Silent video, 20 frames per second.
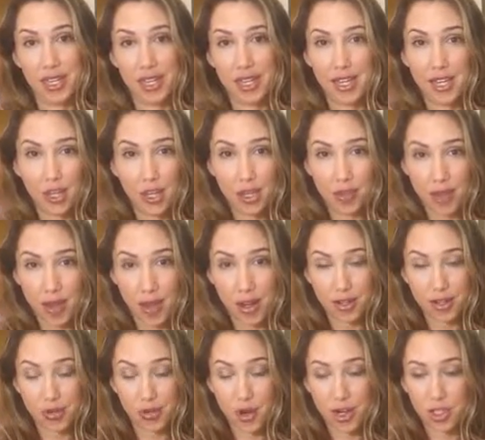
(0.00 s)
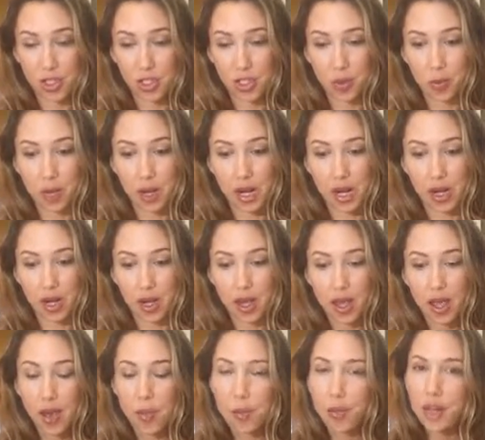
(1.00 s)
he could have had his rights terminated.
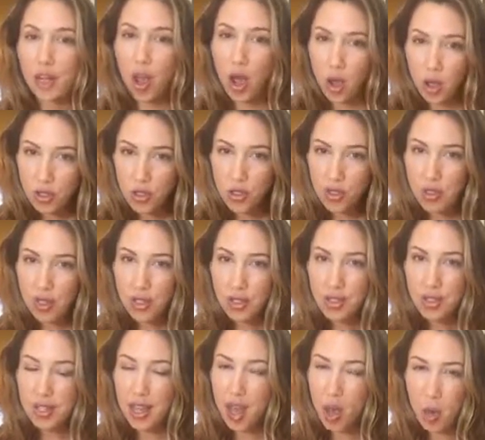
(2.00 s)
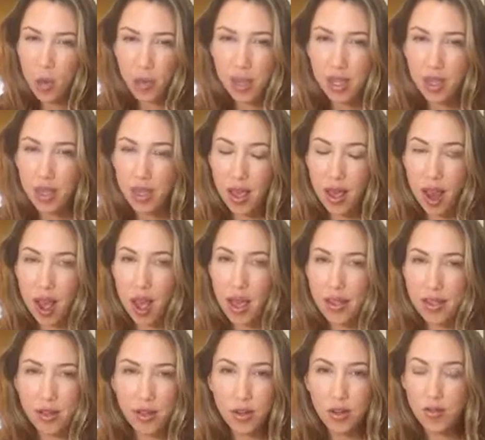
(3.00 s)
But he also didn't tell me that
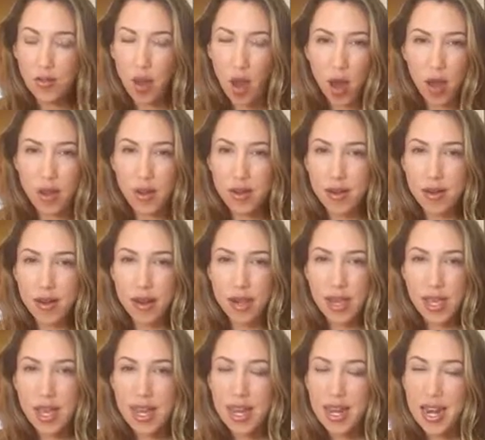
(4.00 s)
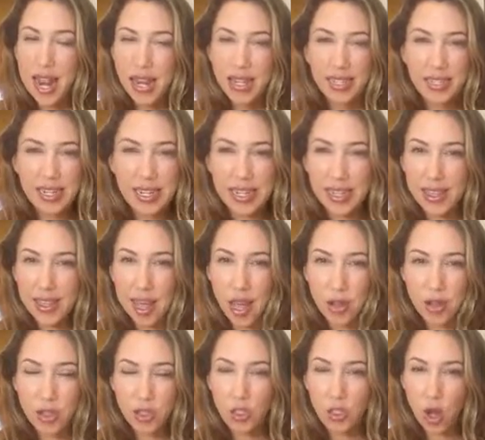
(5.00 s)
I could have gotten
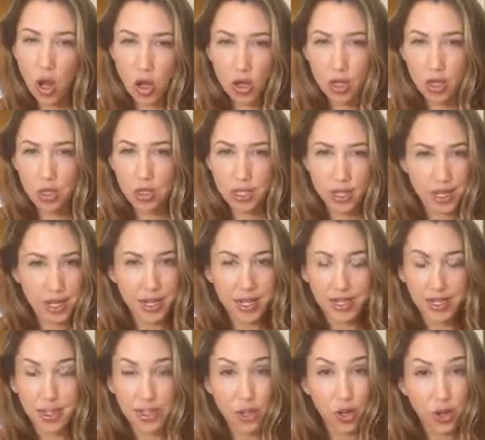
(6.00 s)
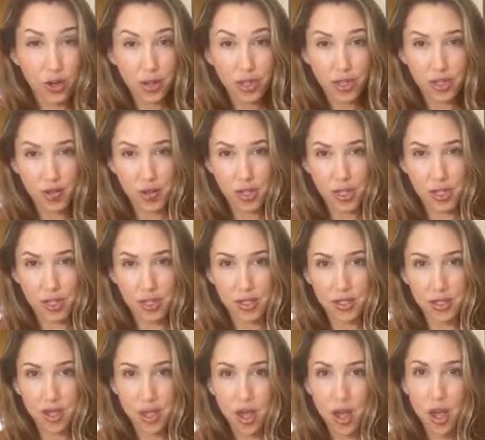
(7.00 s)
$19,000 in his attorney's
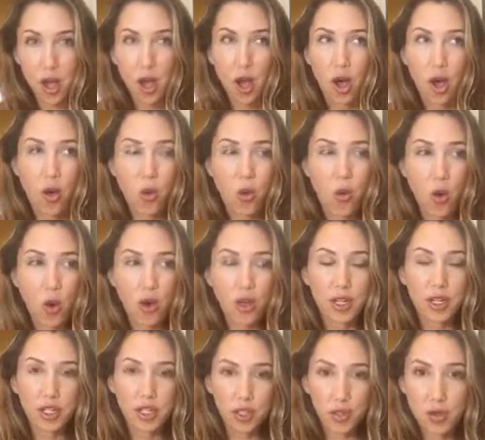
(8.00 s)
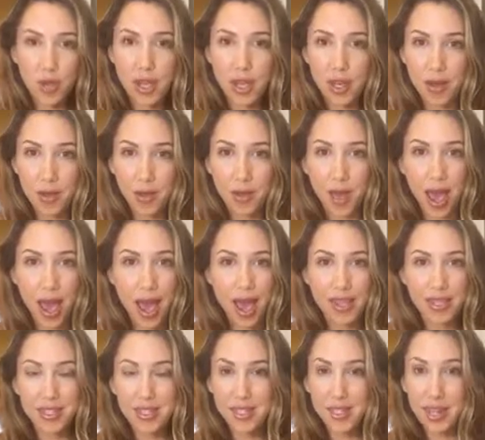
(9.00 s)
fees awarded to him
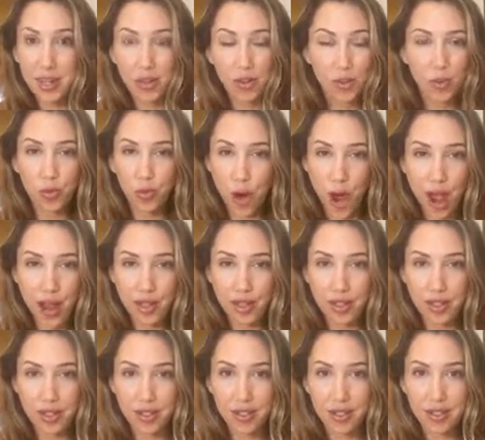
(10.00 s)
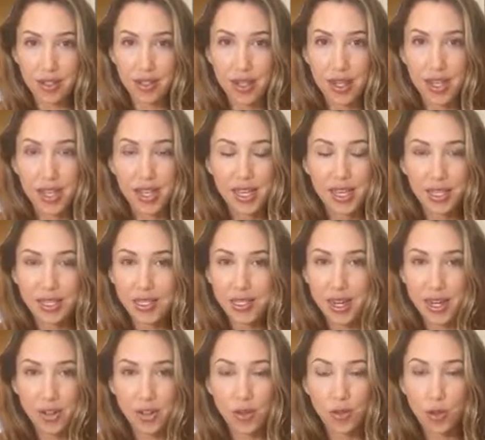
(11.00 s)
as standard practice. It's
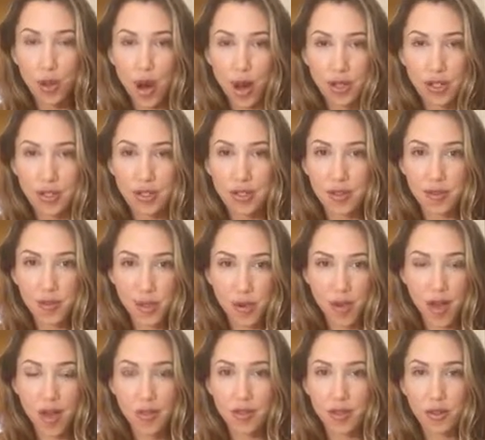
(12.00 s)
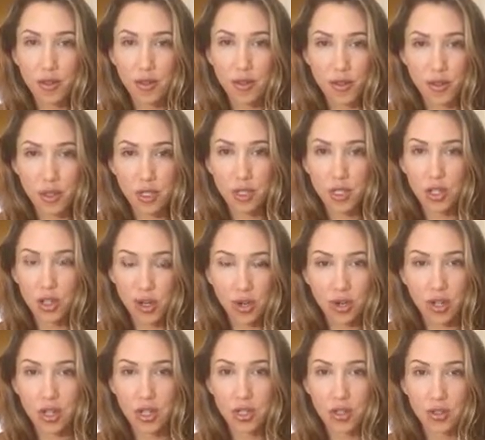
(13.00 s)
standard practice if you have to use an
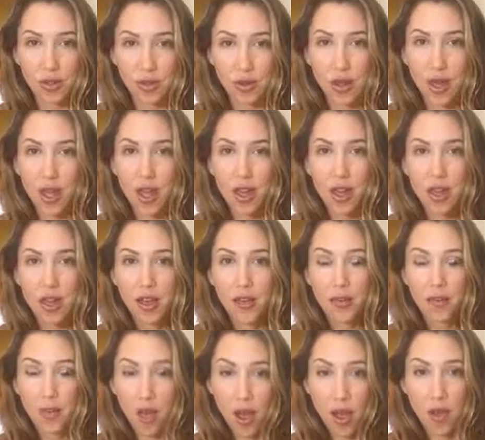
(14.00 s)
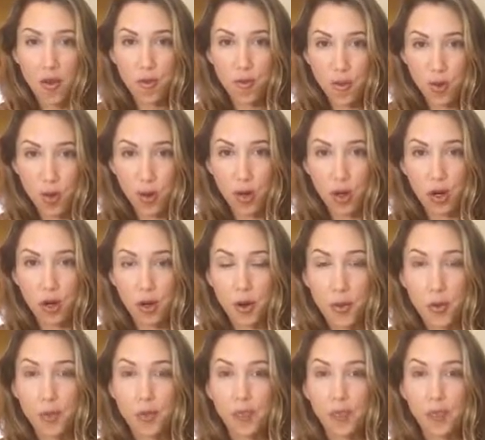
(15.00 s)
attorney to file for